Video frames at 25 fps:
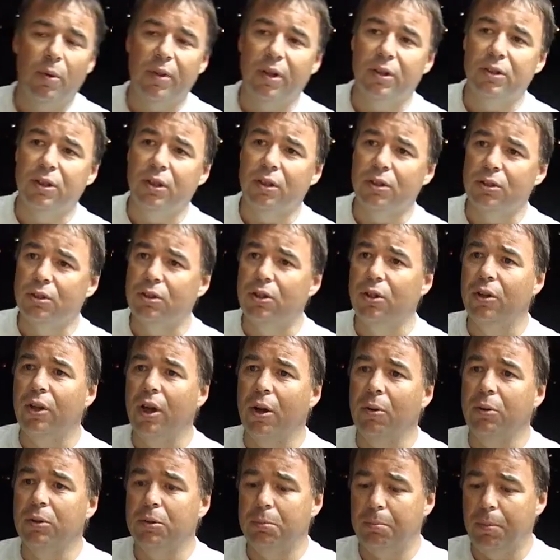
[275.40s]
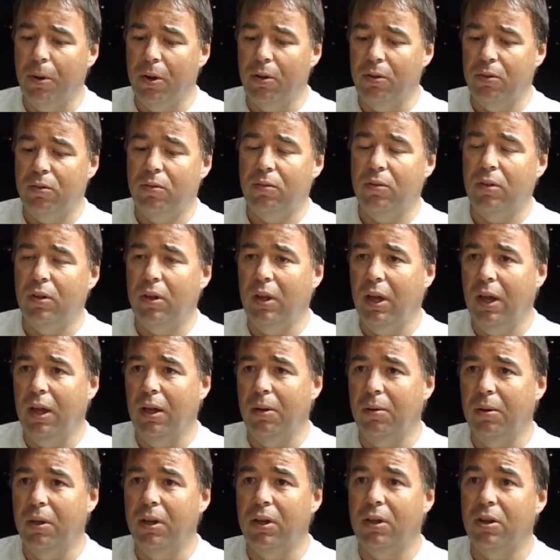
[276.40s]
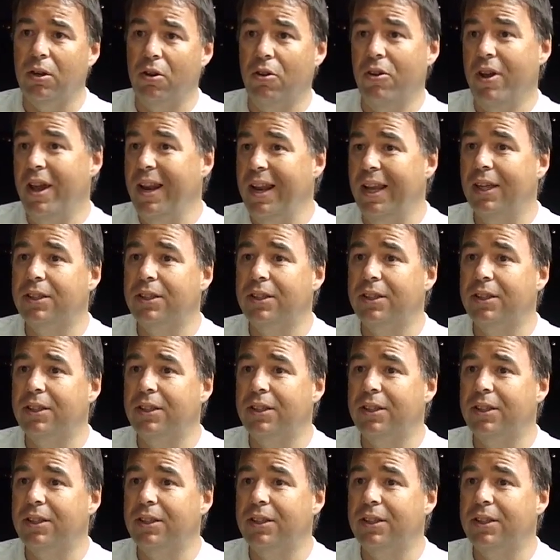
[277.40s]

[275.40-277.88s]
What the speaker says: that's in the studio is both interior and